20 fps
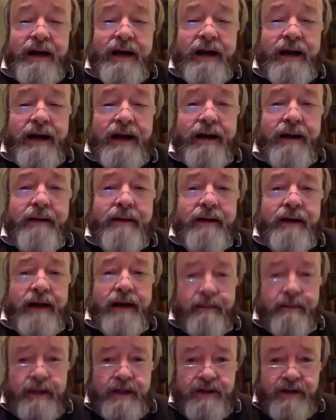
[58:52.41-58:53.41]

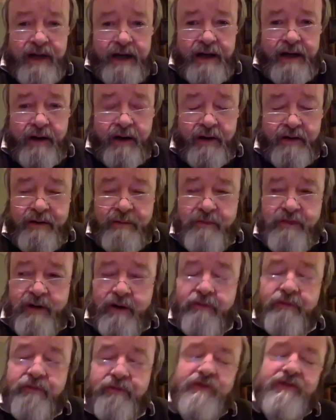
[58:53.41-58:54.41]
I mean, Descartes
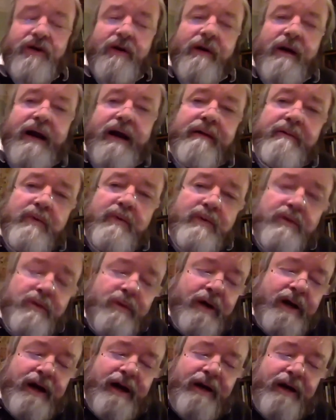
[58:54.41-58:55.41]
himself, and sorry, the
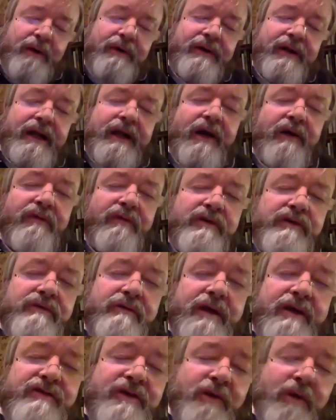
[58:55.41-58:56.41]
word I couldn't think of was
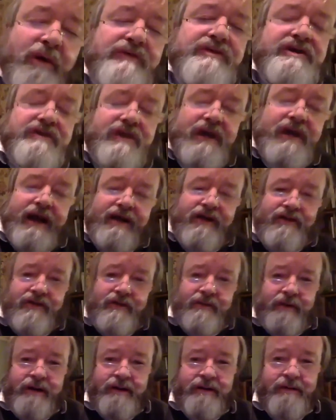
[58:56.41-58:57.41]
res cogitans,
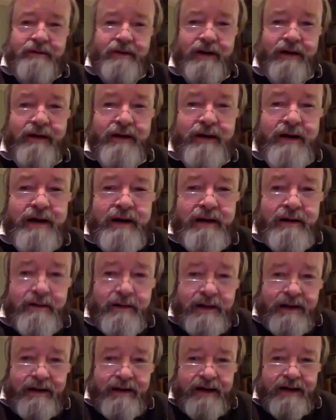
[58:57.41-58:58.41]
you know,
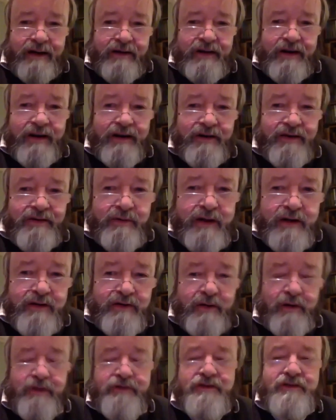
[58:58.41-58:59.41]
his
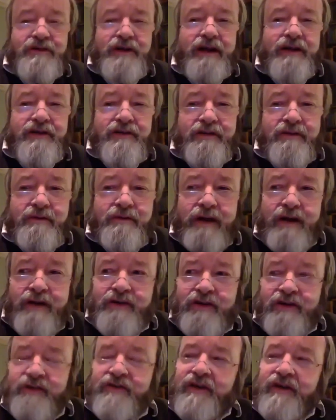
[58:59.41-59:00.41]
res cogitans and
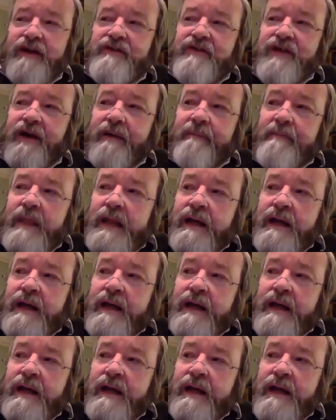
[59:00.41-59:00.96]
res extensa.